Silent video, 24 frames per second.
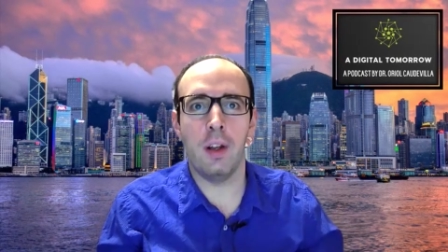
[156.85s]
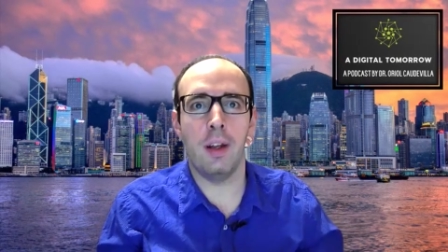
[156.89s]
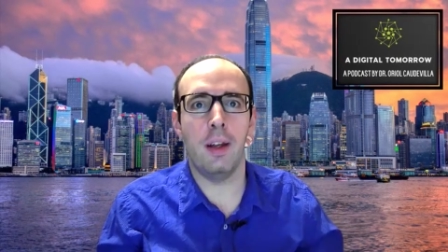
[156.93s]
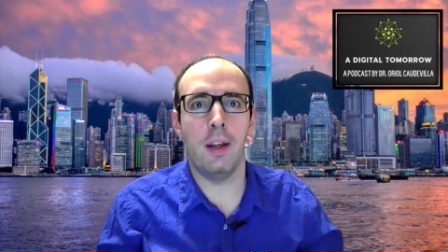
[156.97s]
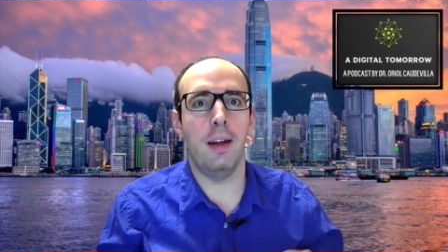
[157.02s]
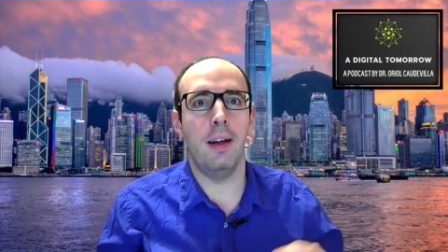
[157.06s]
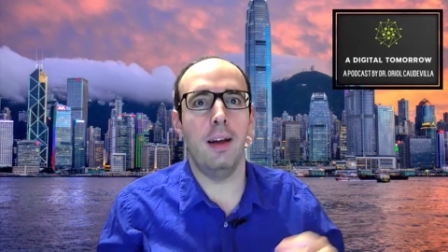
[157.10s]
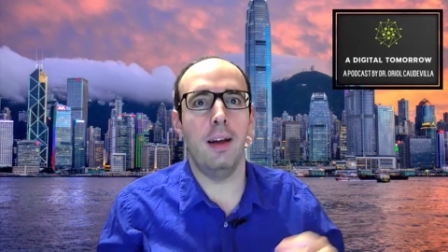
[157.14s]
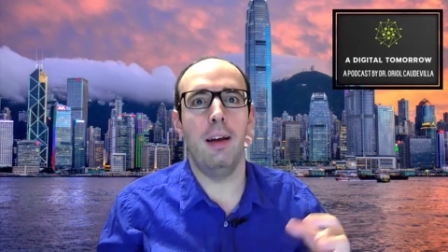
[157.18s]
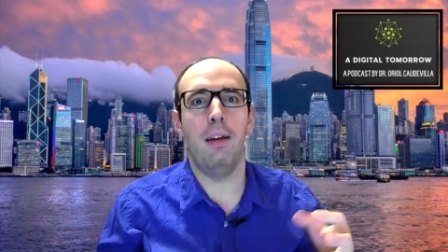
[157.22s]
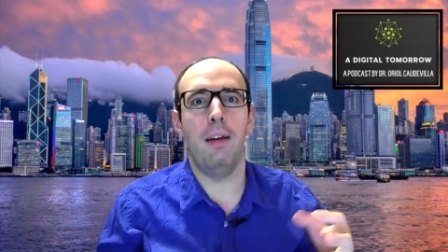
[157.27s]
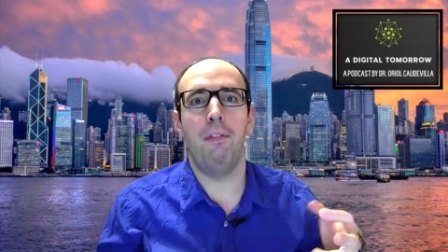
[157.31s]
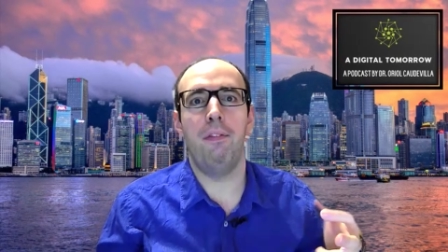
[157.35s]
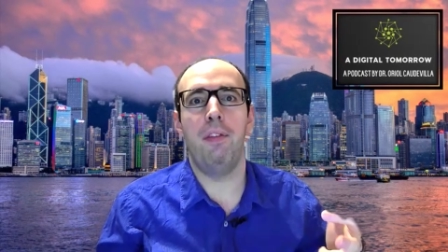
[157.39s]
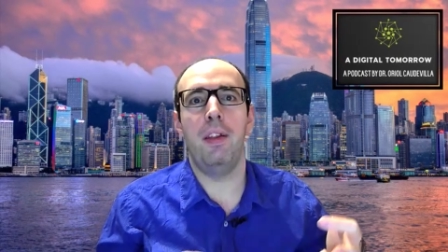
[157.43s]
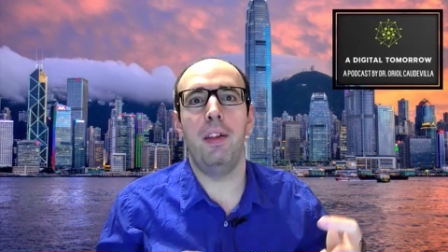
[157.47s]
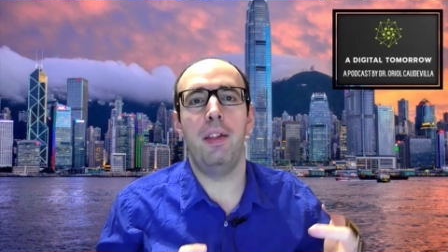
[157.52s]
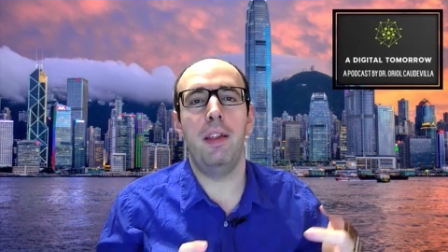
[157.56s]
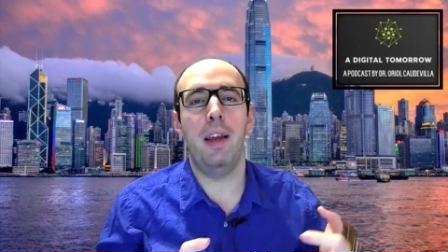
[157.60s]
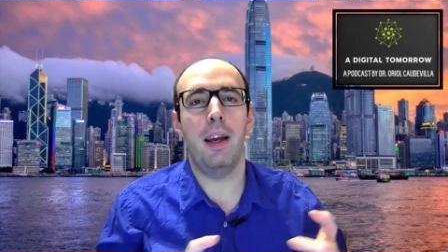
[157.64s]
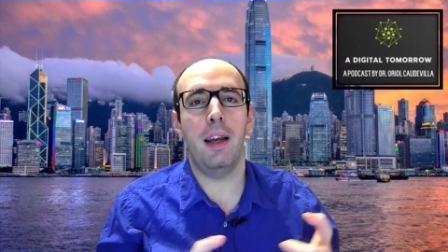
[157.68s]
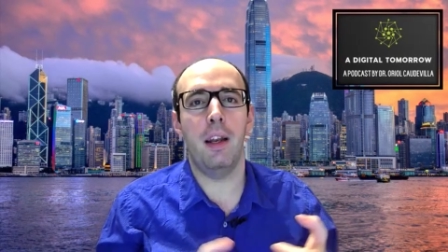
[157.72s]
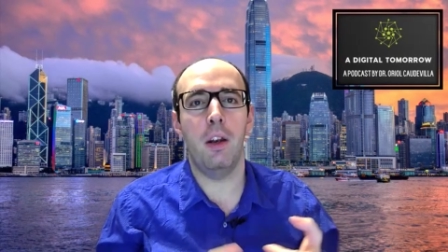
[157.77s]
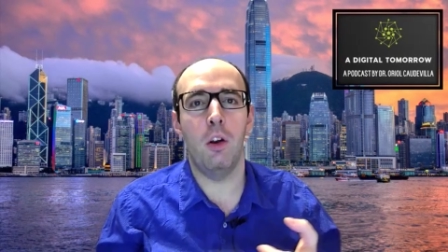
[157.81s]
uh,
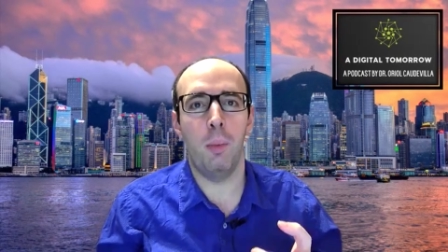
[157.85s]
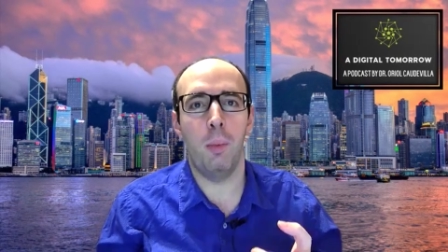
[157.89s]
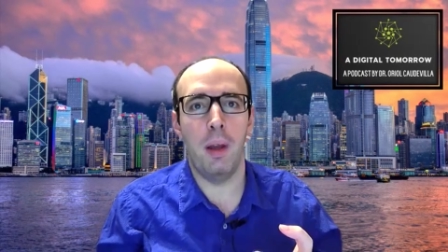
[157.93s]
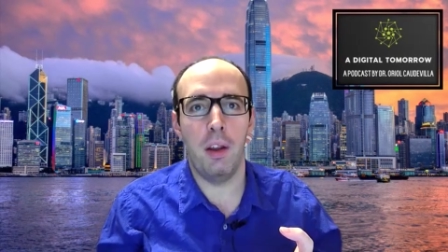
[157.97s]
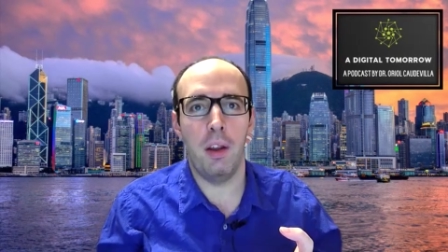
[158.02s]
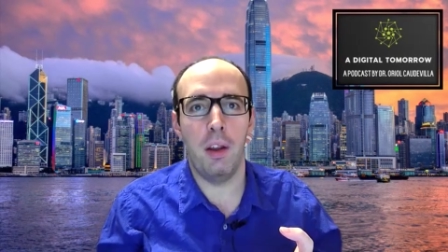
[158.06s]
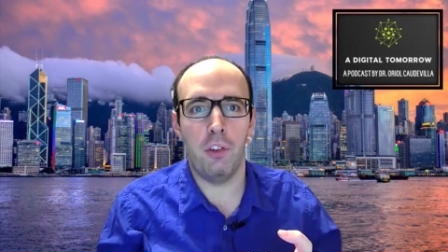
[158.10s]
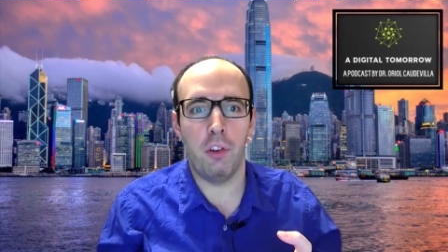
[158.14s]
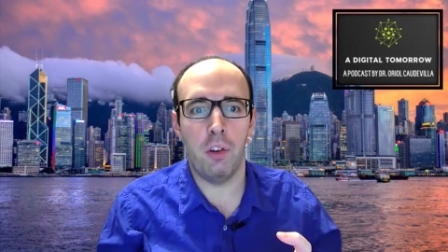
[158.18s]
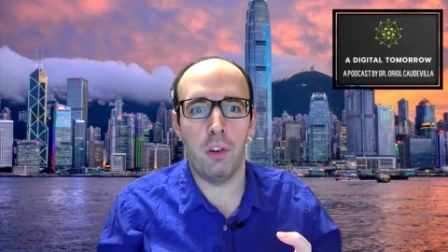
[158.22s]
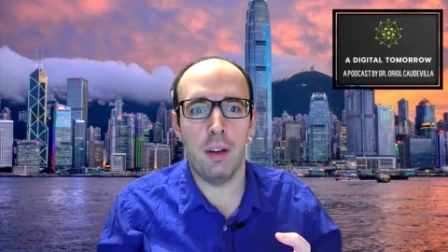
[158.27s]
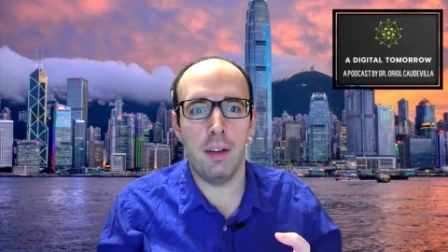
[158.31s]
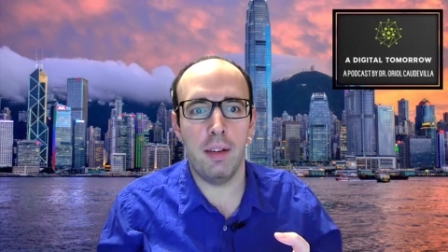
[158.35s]
fintech innovation?